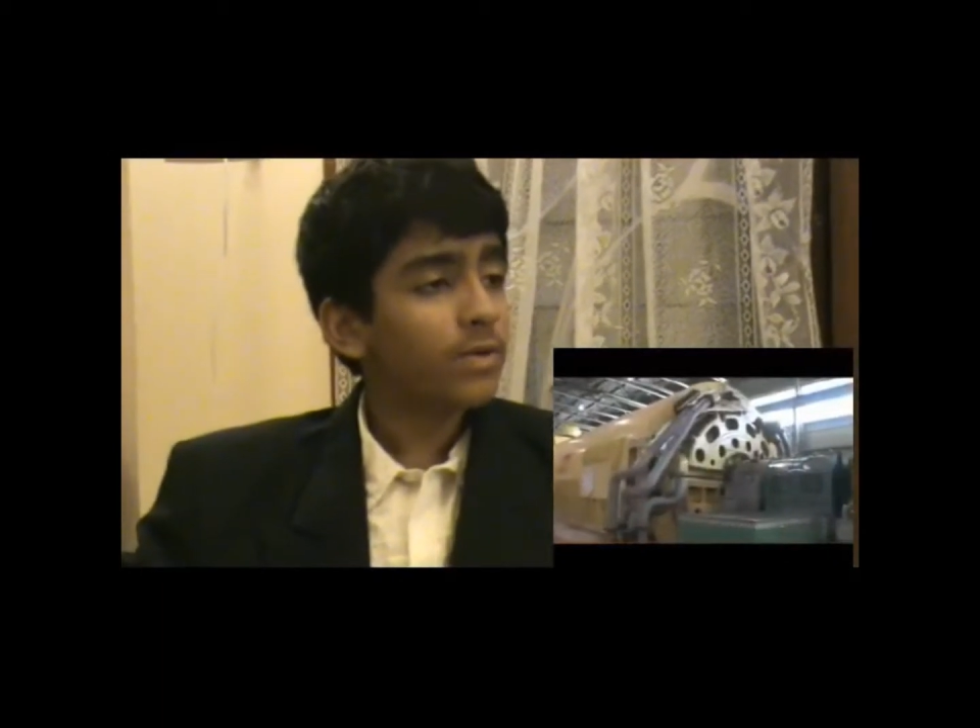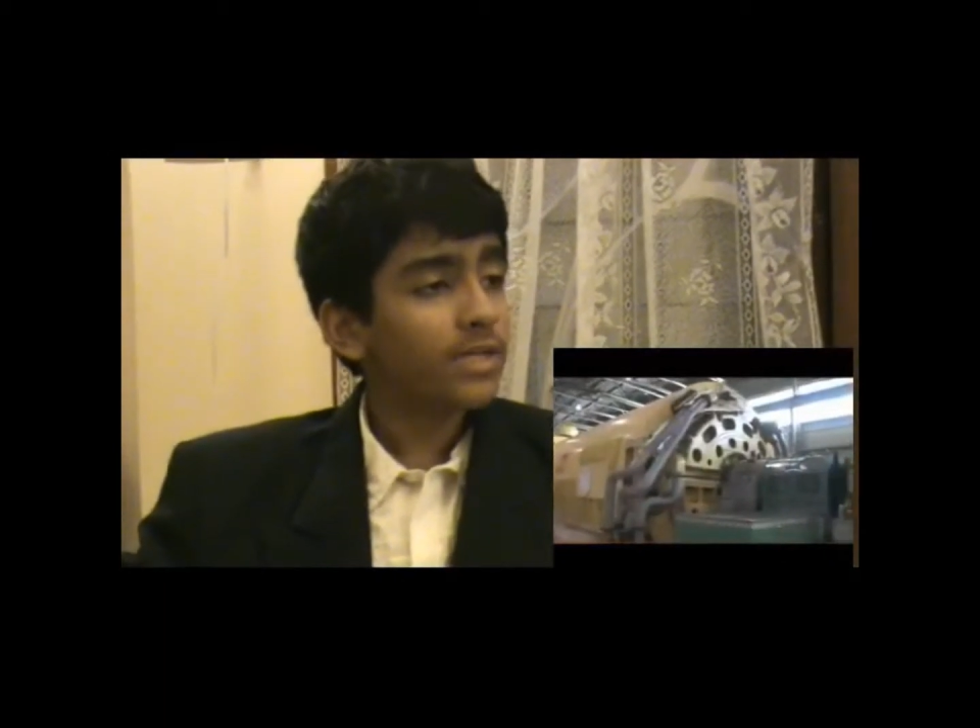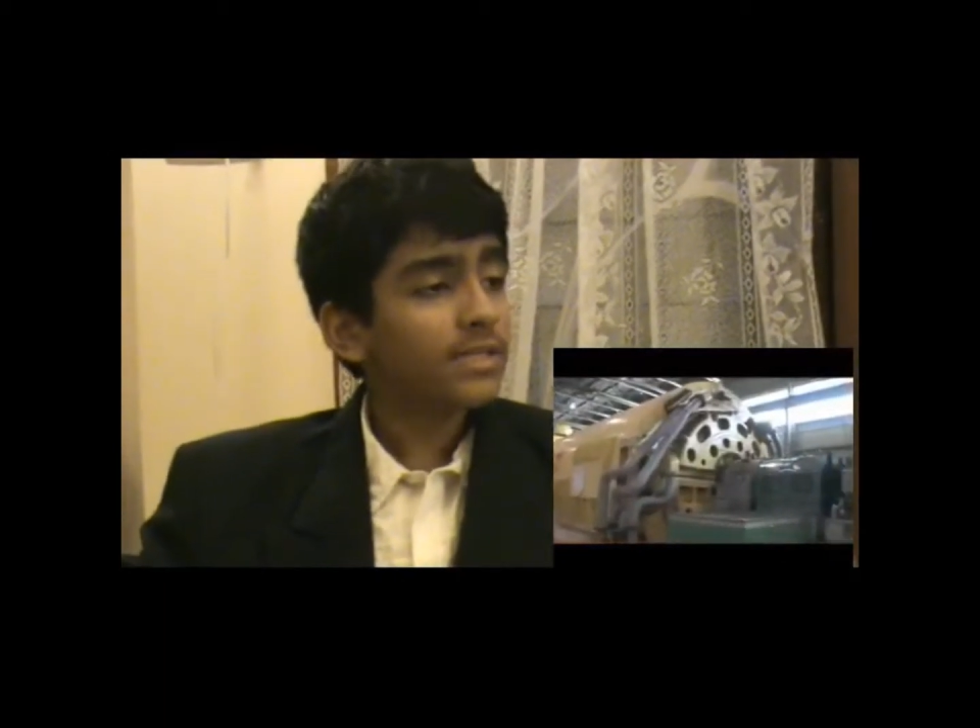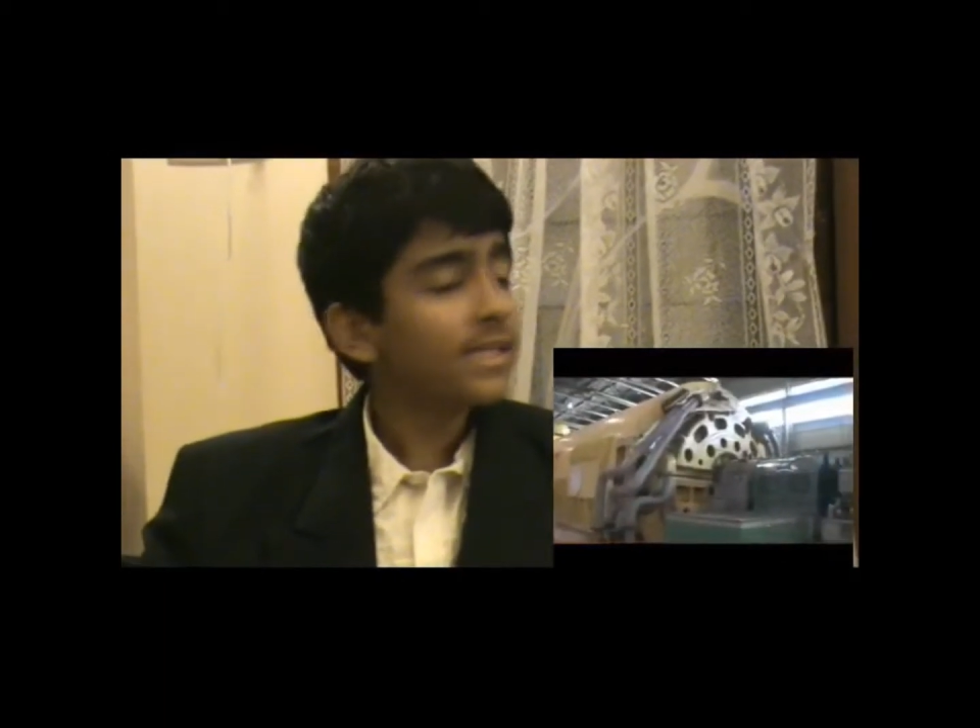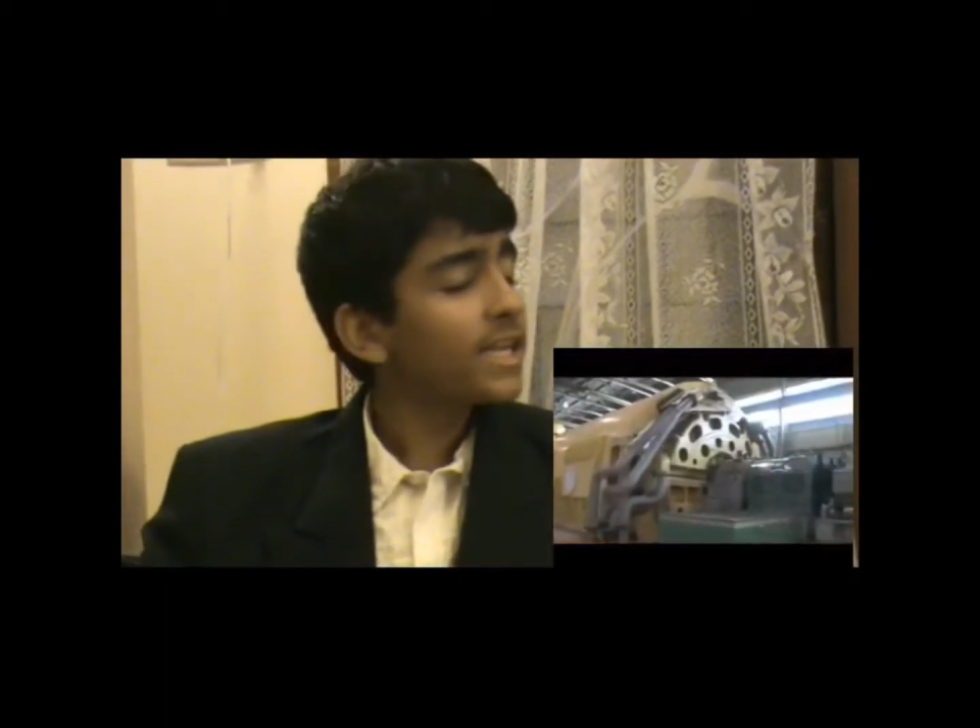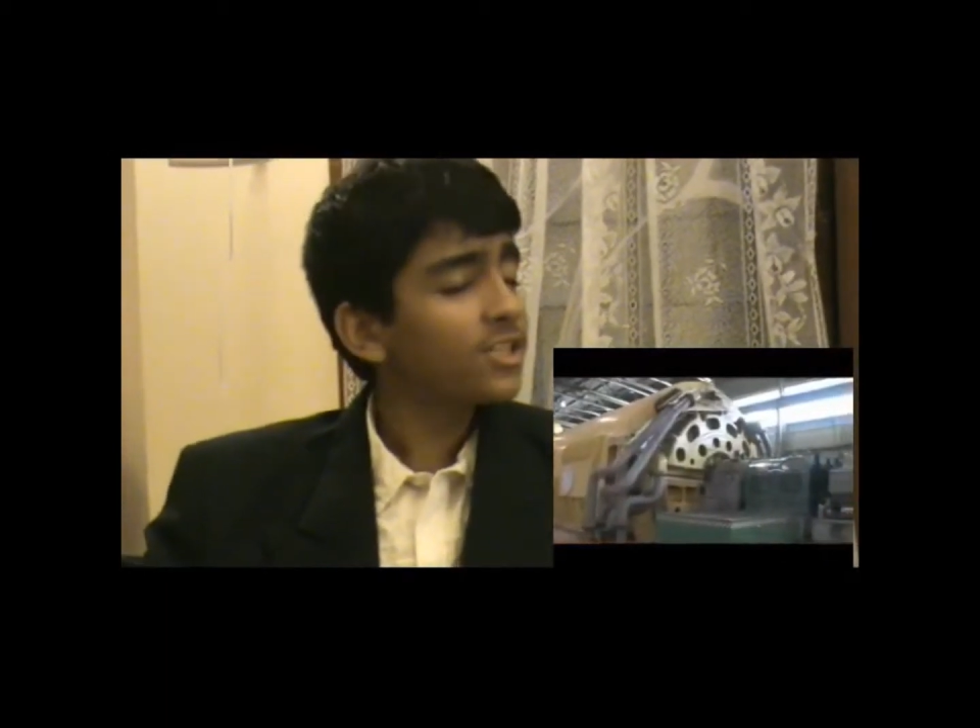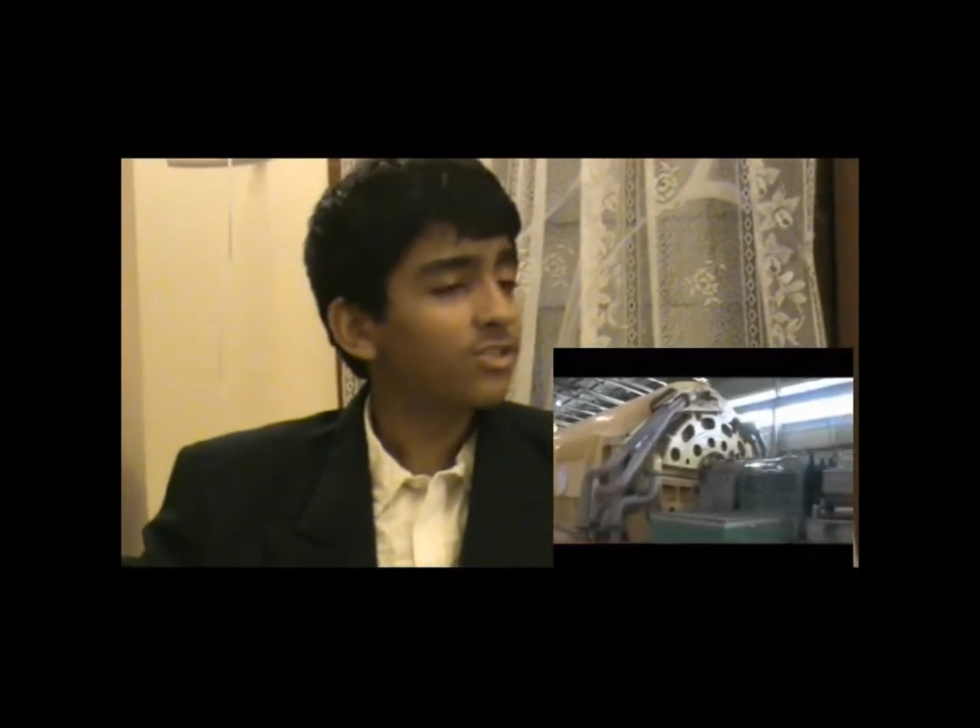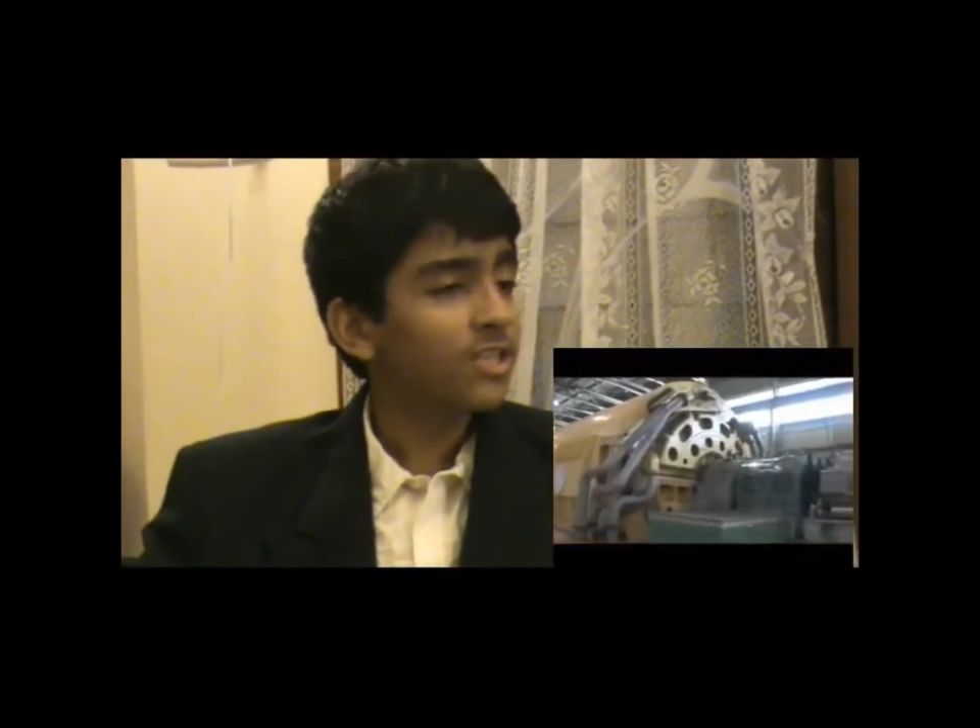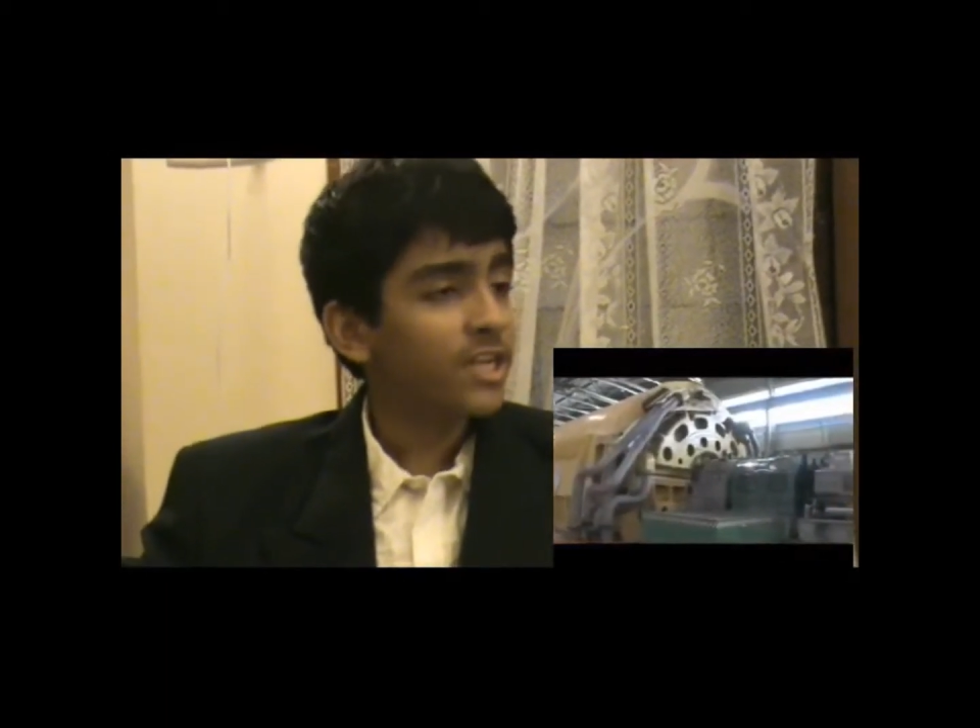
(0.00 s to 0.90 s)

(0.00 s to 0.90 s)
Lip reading: as electricity.